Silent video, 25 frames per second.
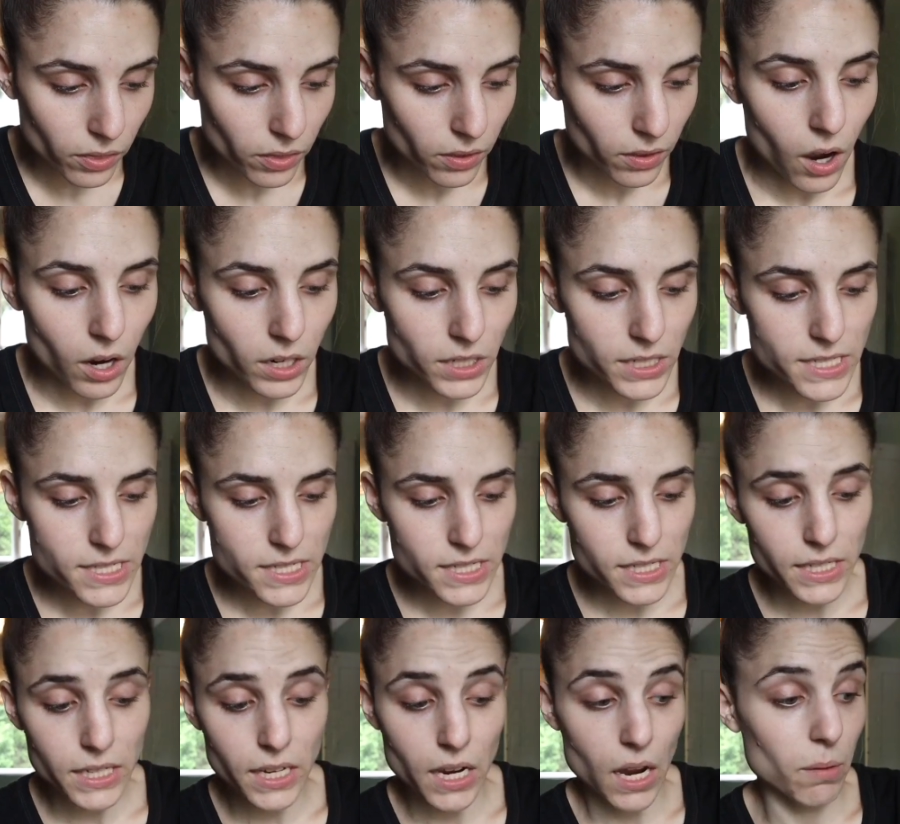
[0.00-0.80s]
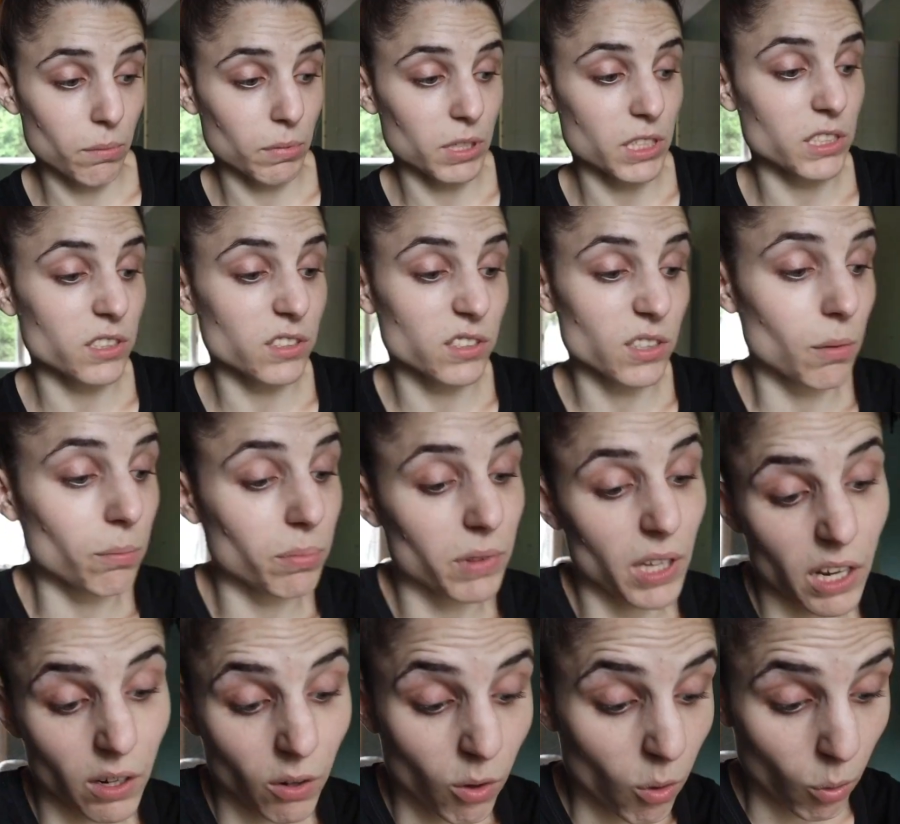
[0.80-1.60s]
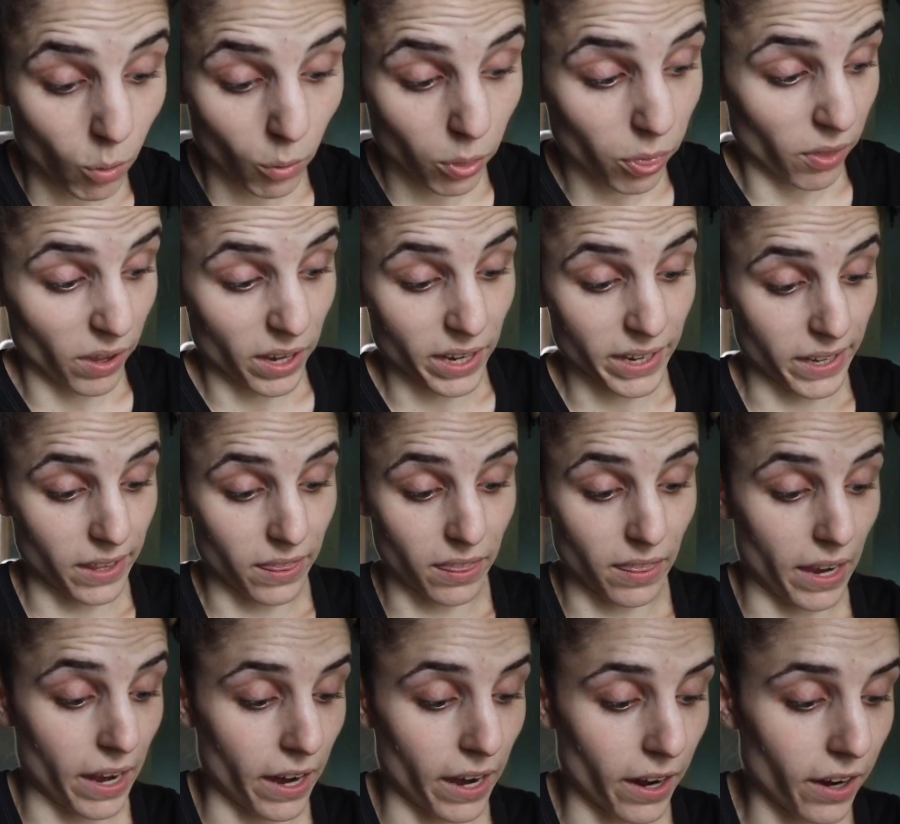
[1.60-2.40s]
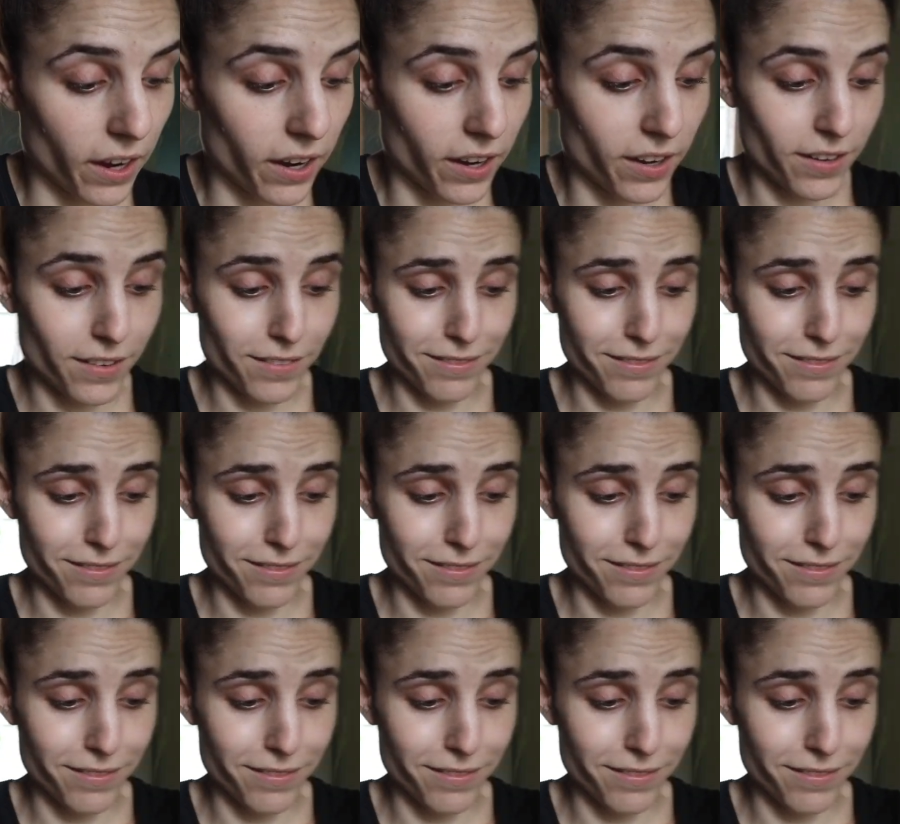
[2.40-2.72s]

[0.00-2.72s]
Honestly, I'm gonna dump that whole thing in there